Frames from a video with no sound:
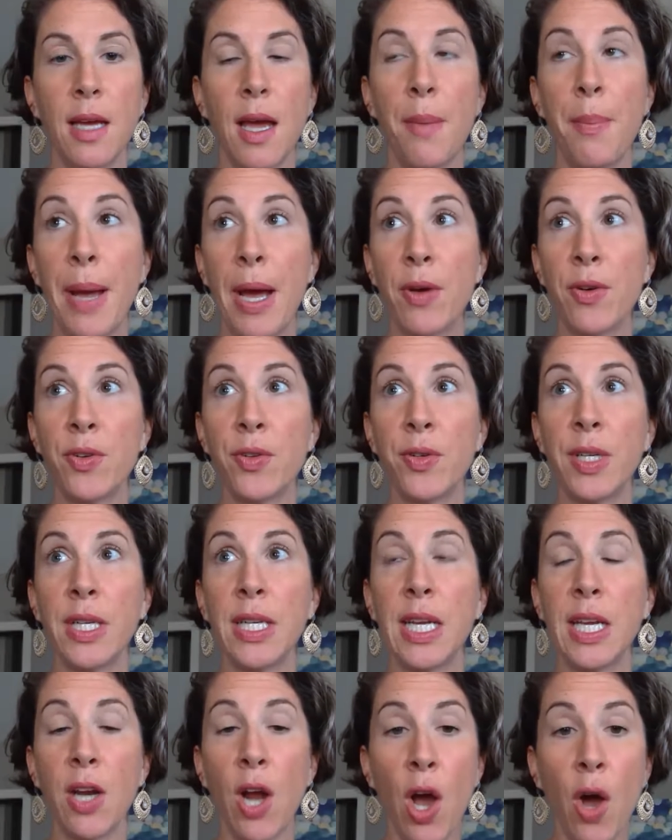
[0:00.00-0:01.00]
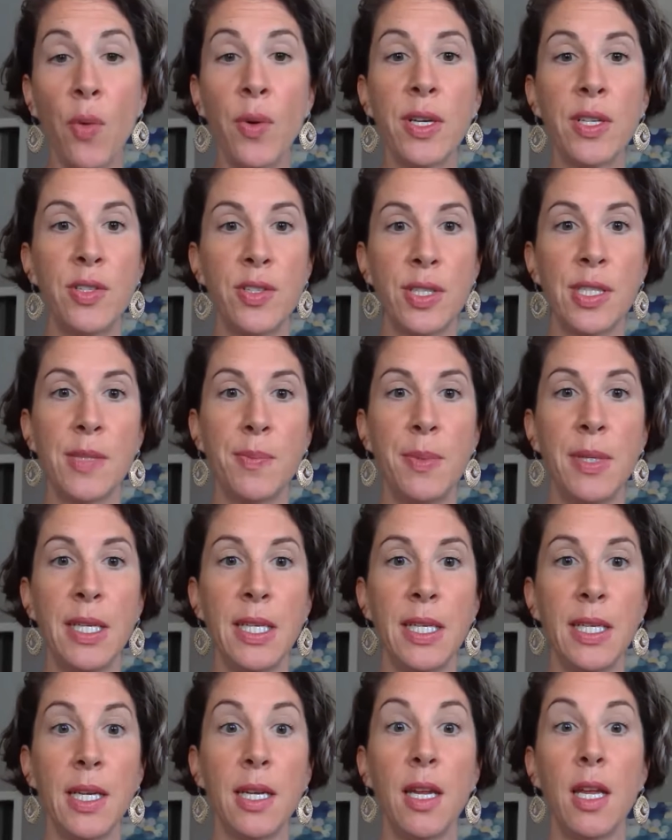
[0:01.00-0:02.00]
a boundary can always just
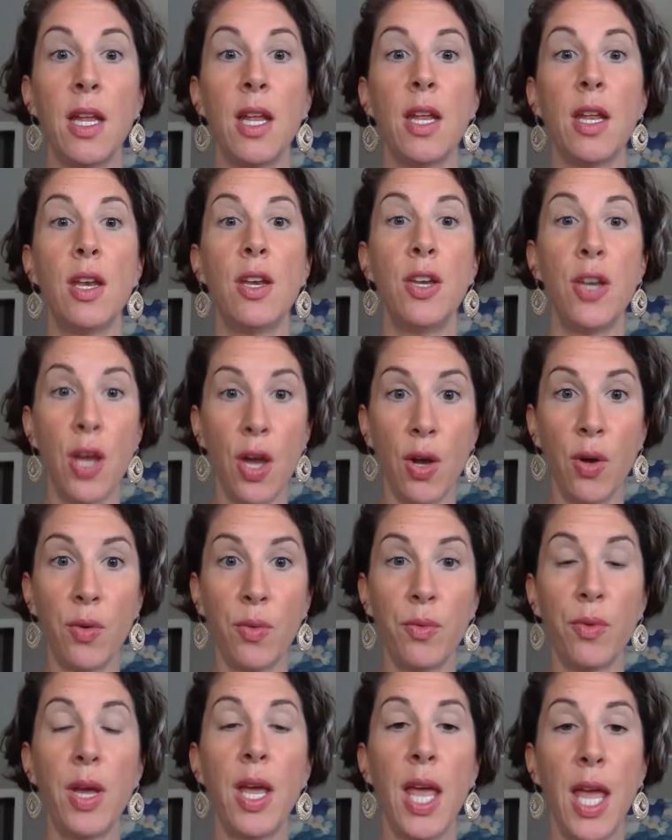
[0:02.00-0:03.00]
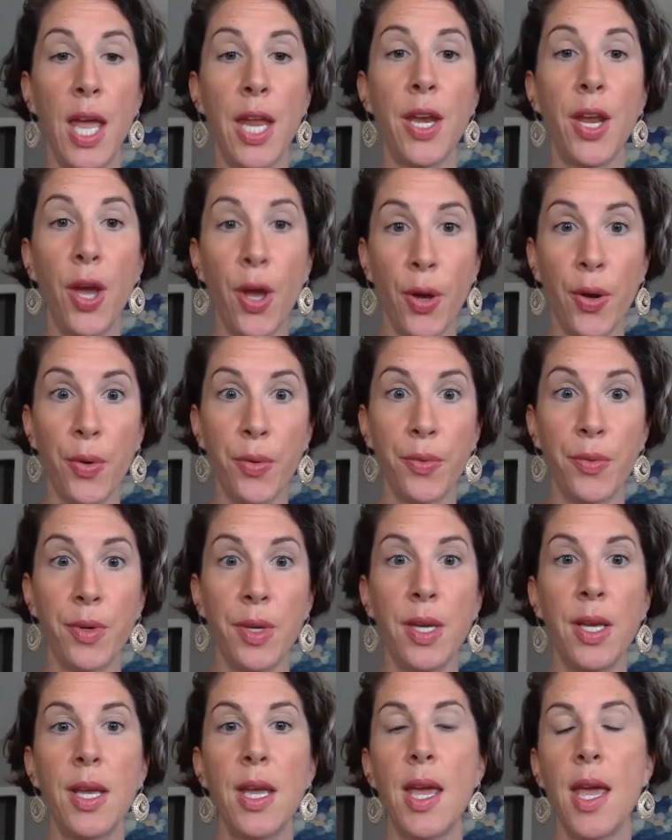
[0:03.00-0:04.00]
be no, N-O,
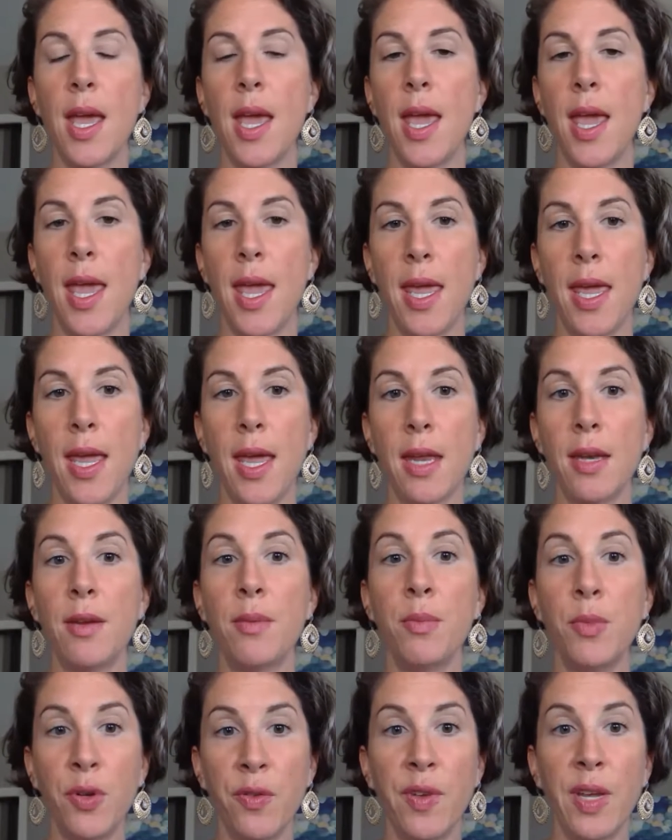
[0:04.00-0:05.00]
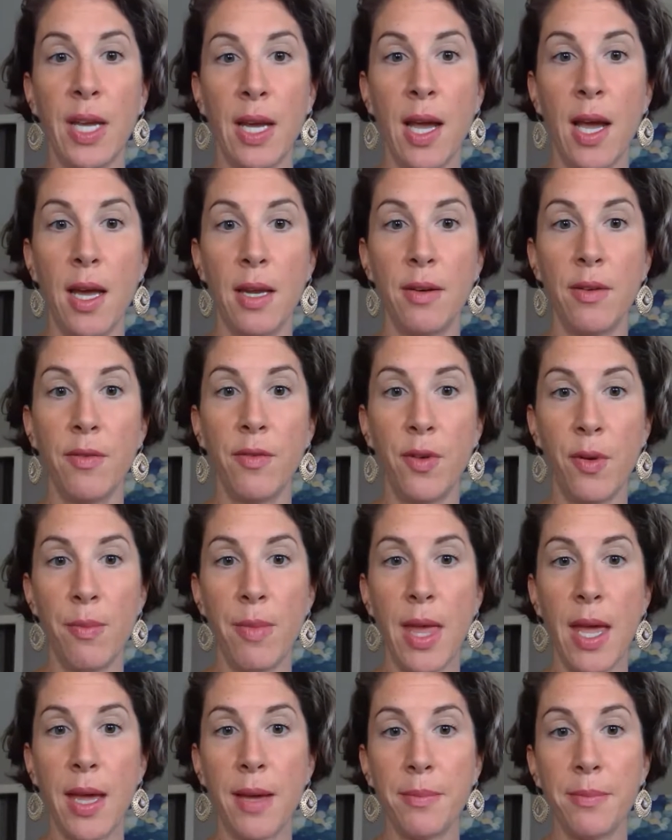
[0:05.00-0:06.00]
and moving on from
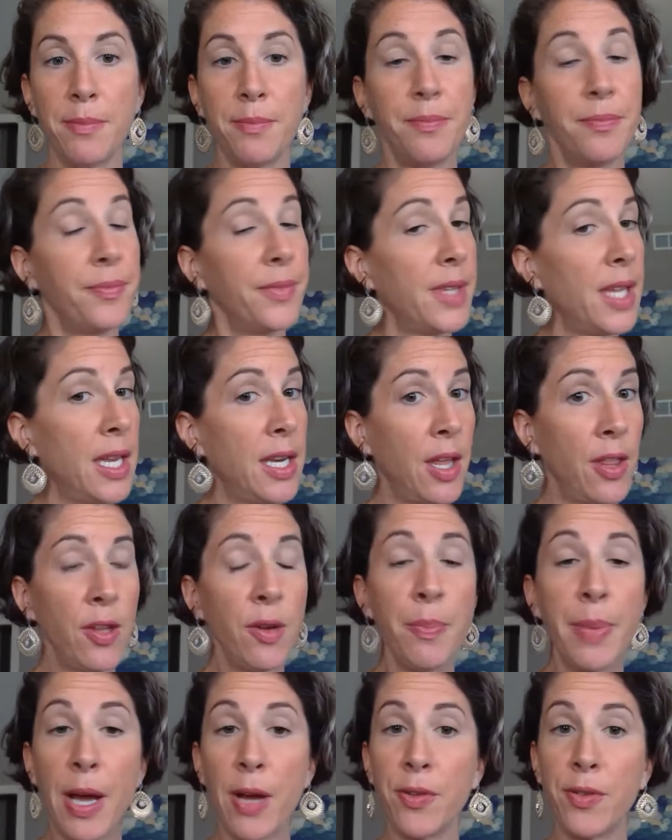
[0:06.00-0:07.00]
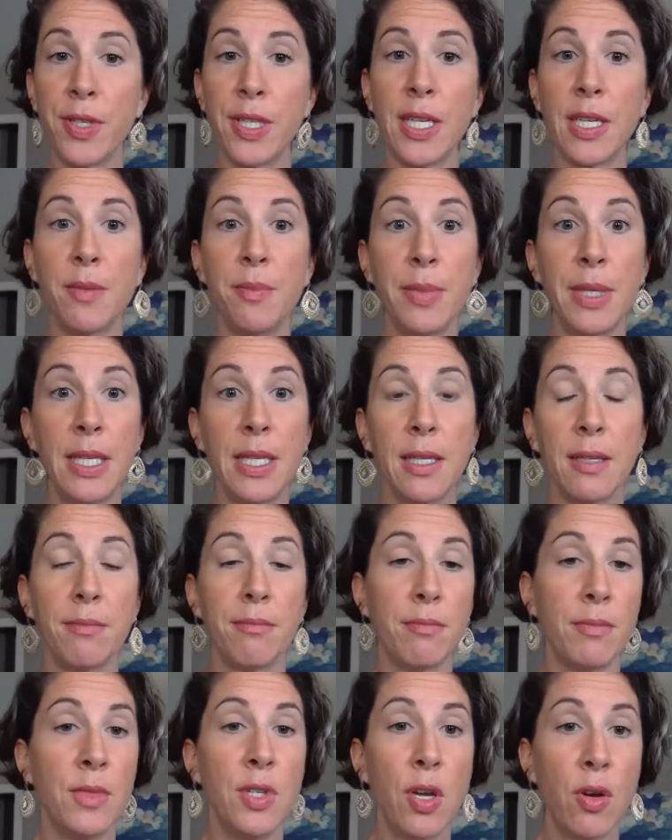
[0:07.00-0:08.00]
that. Another boundary can
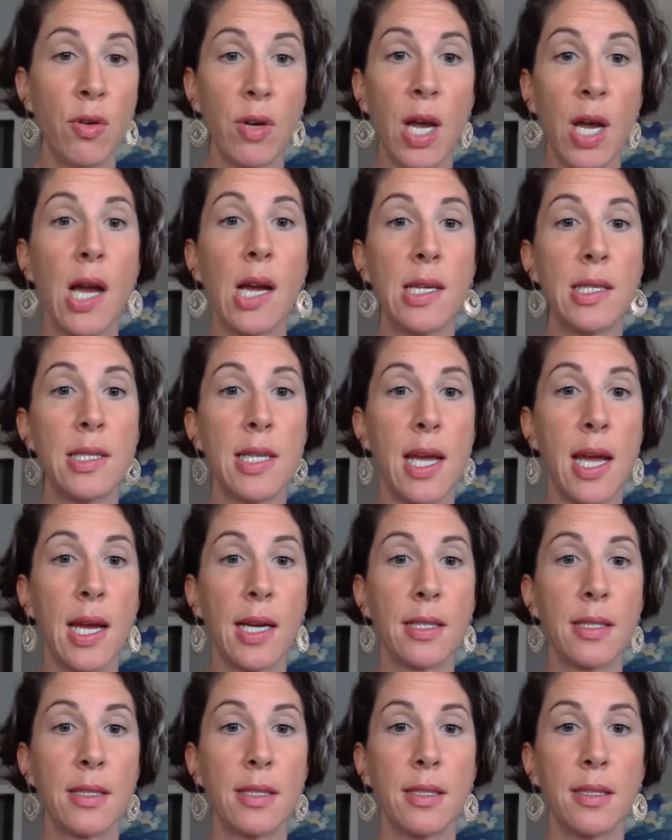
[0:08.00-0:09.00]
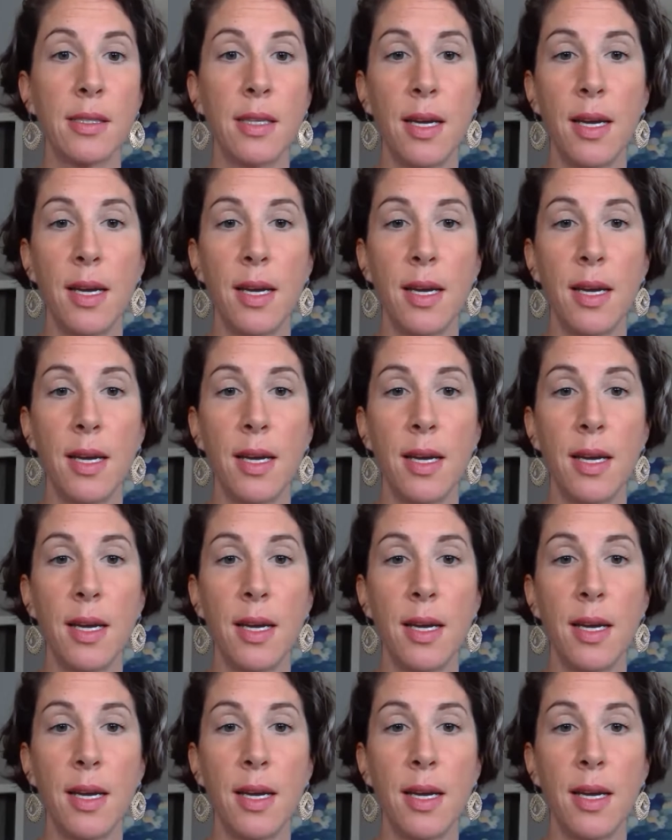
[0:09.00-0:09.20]
be no contact.